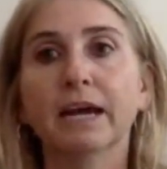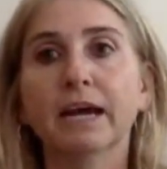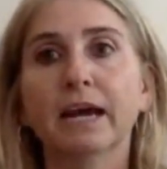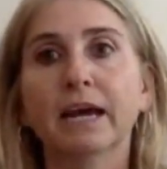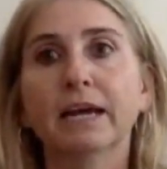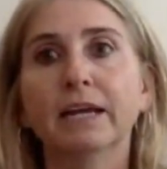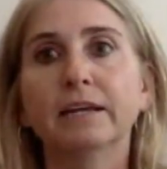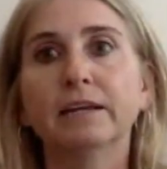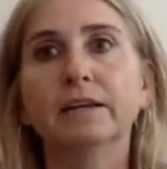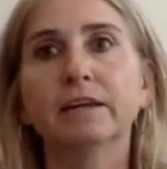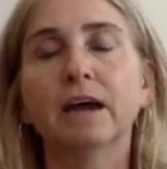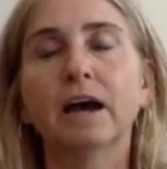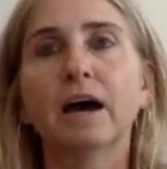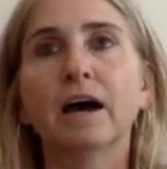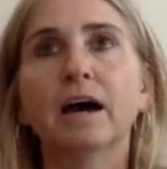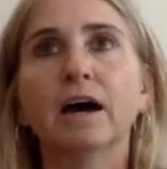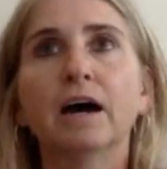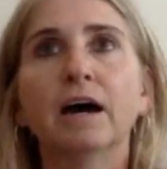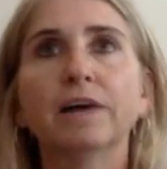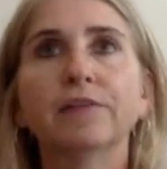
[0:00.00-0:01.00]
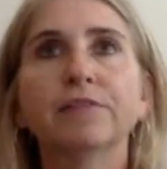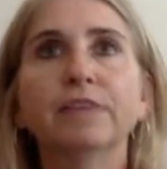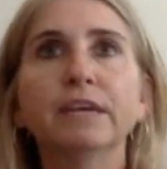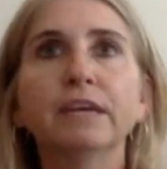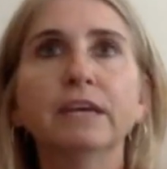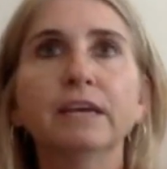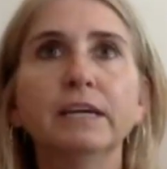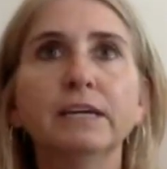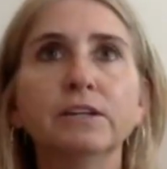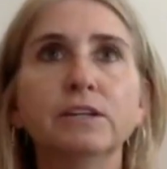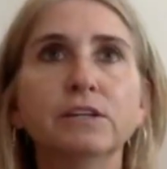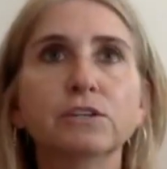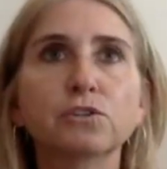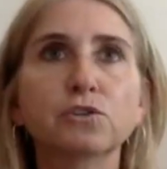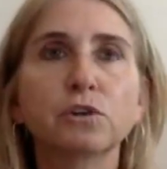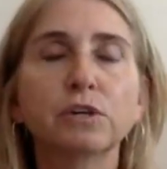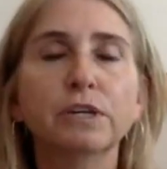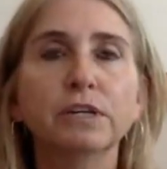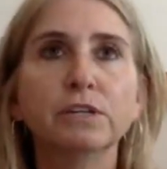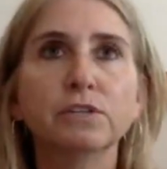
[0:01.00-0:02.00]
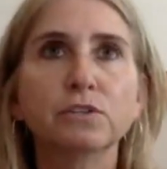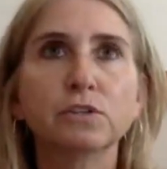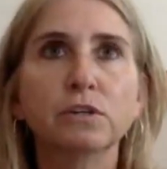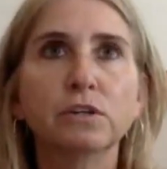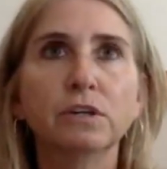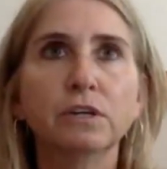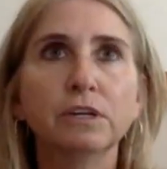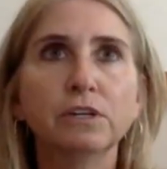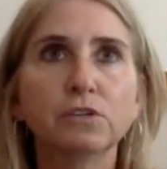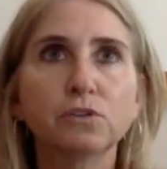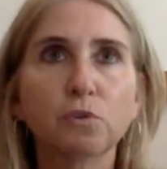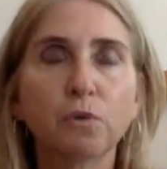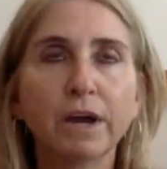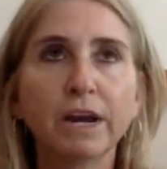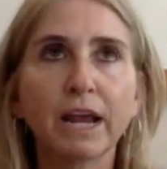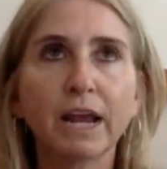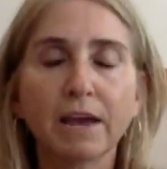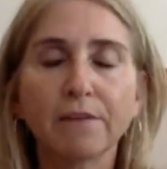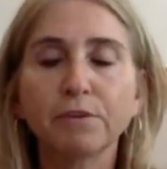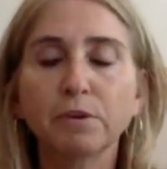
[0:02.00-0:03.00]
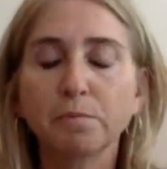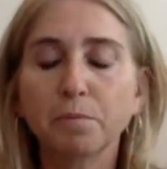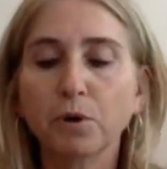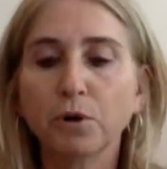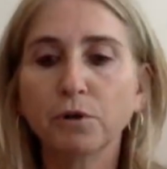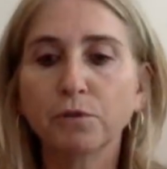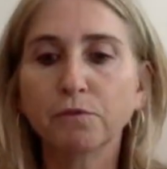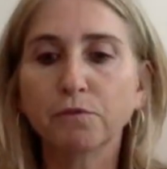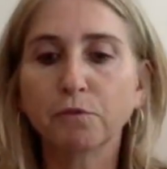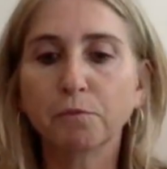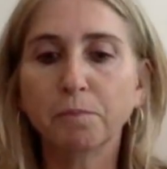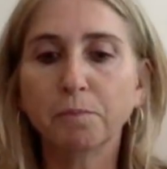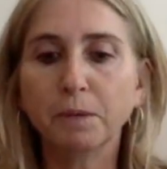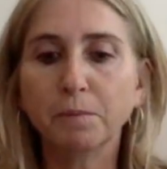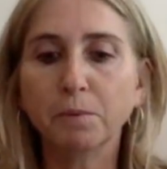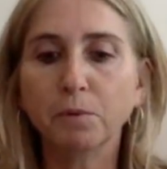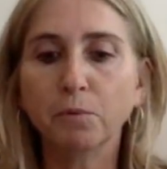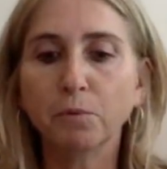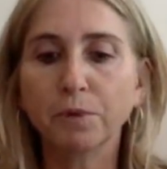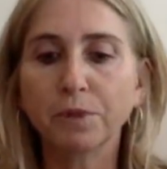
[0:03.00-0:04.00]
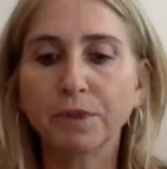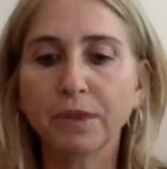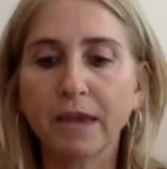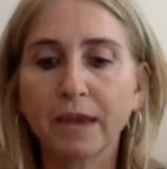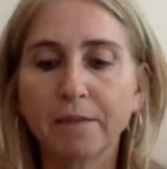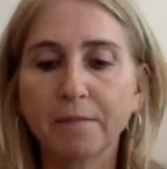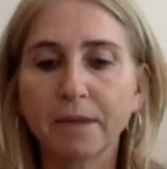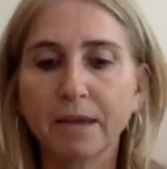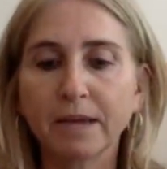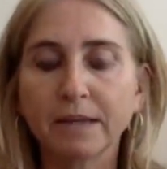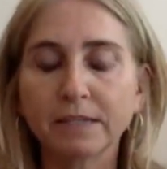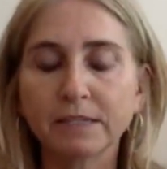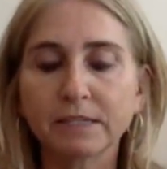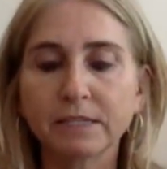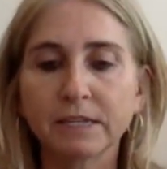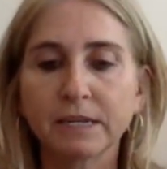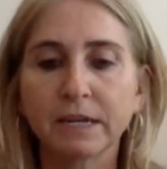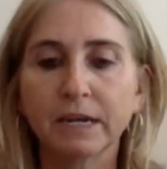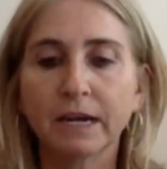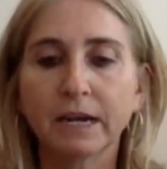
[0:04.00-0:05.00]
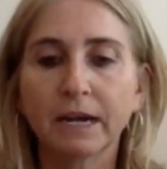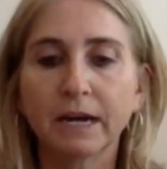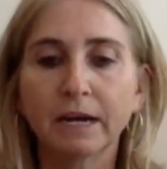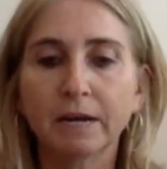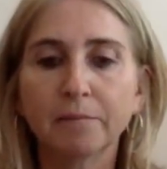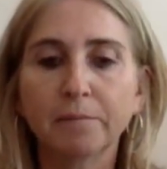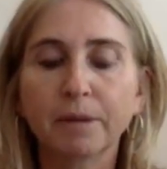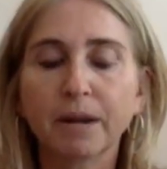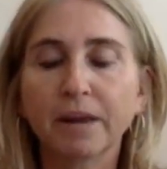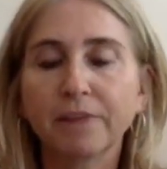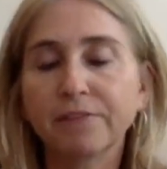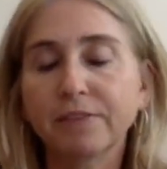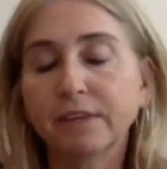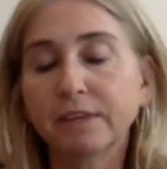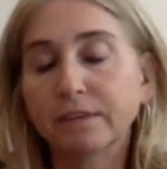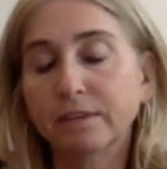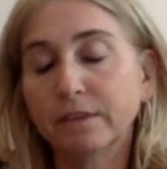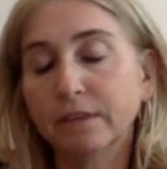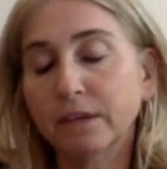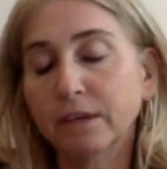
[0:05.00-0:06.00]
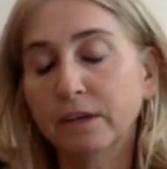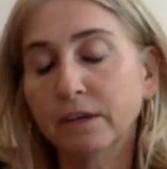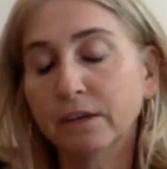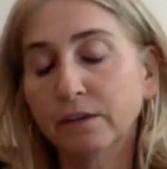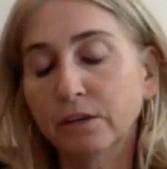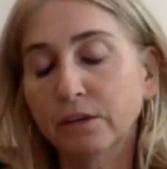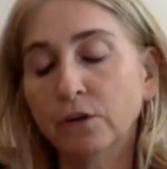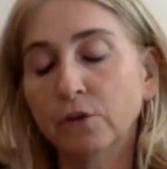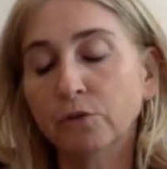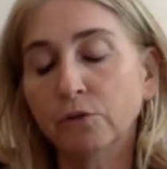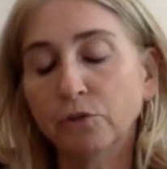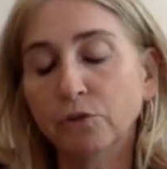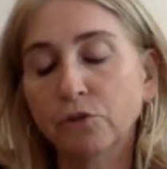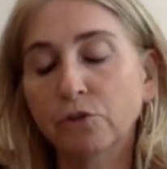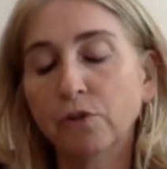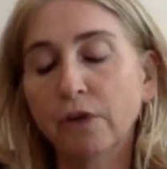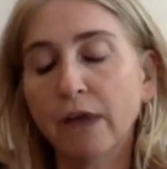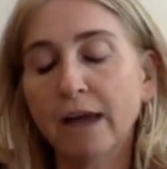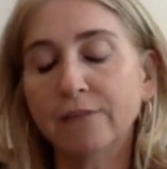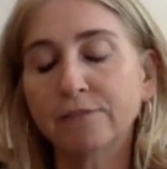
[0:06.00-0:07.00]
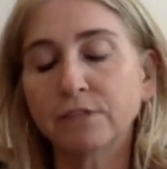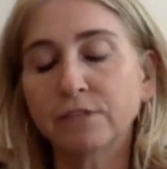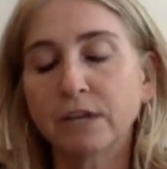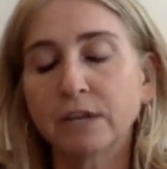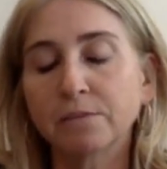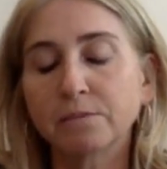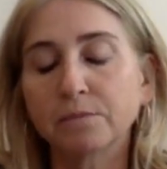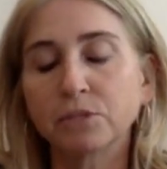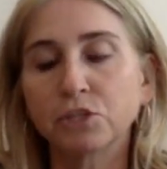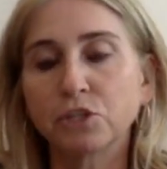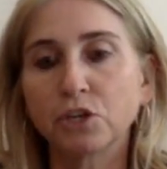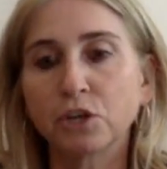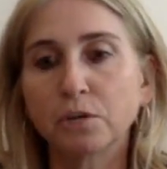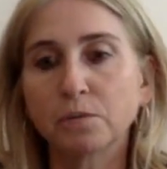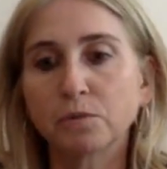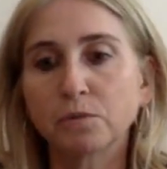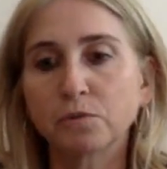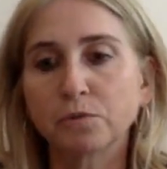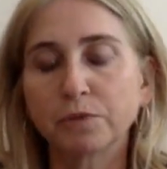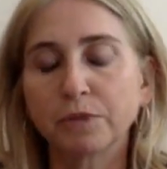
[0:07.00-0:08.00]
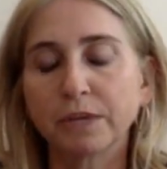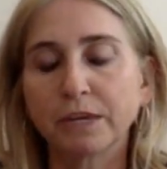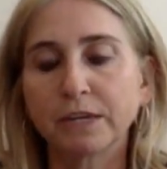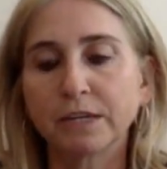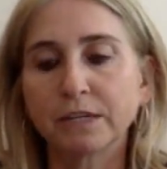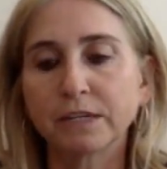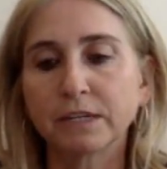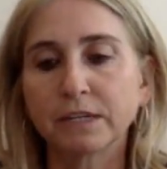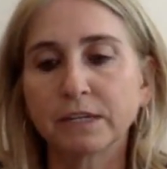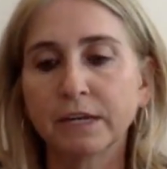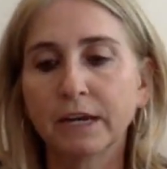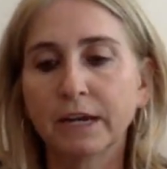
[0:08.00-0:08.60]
And I think it's quite a heavy burden for people with MS, but I think you do have to come to terms with it.